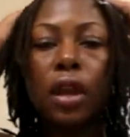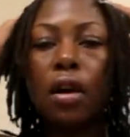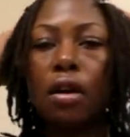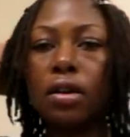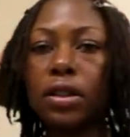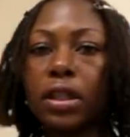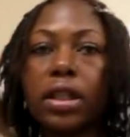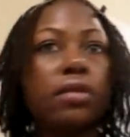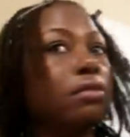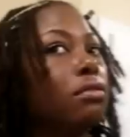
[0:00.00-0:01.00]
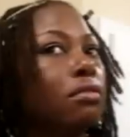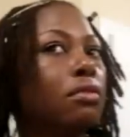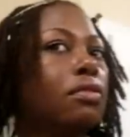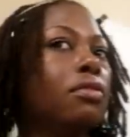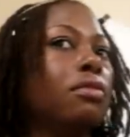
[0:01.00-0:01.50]
all done
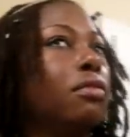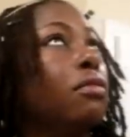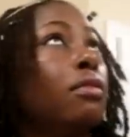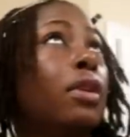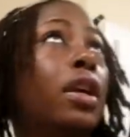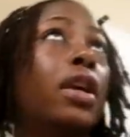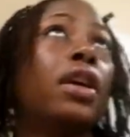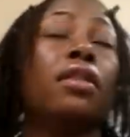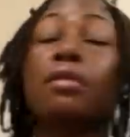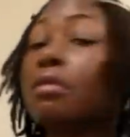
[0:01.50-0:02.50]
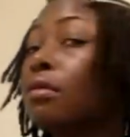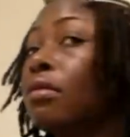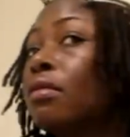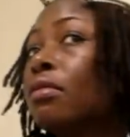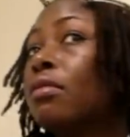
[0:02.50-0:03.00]
and
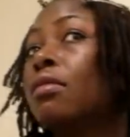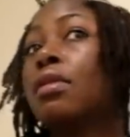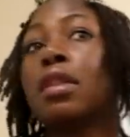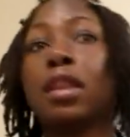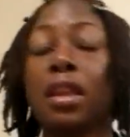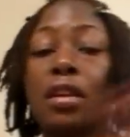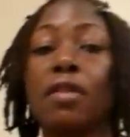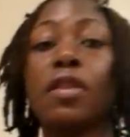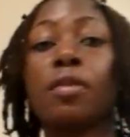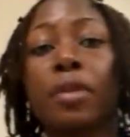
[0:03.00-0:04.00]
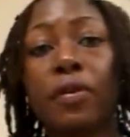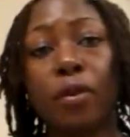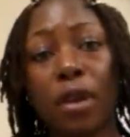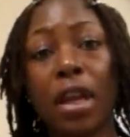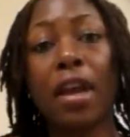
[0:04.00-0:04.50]
it took me
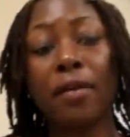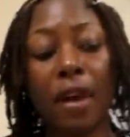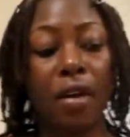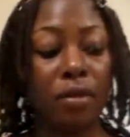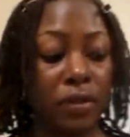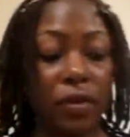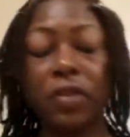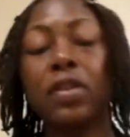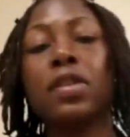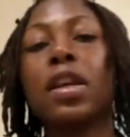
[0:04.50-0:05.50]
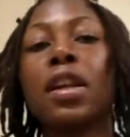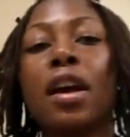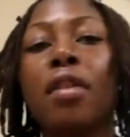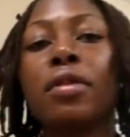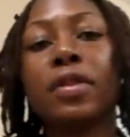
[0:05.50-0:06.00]
four and a half hours versus eight
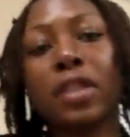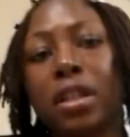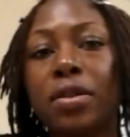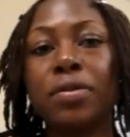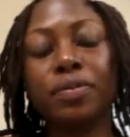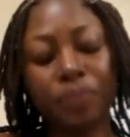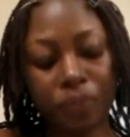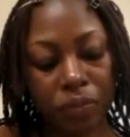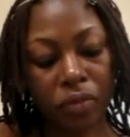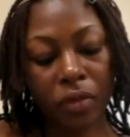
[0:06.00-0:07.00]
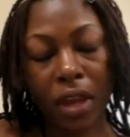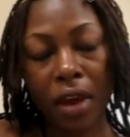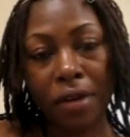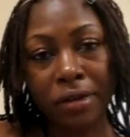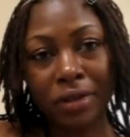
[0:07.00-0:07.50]
hours. So
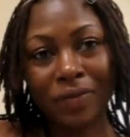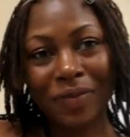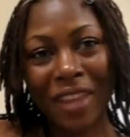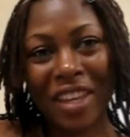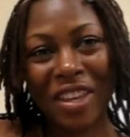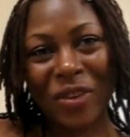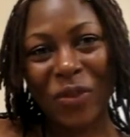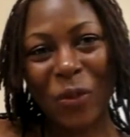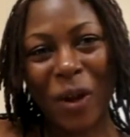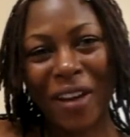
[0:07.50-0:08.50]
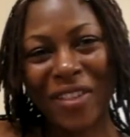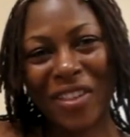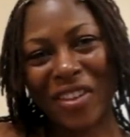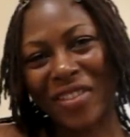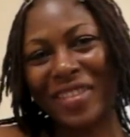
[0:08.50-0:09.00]
yeah, thank you for
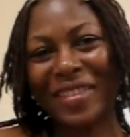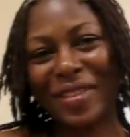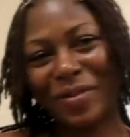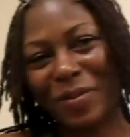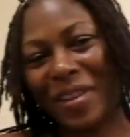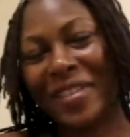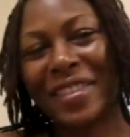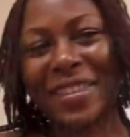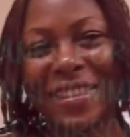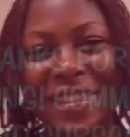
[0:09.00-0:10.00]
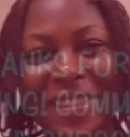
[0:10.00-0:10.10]
watching. Peace.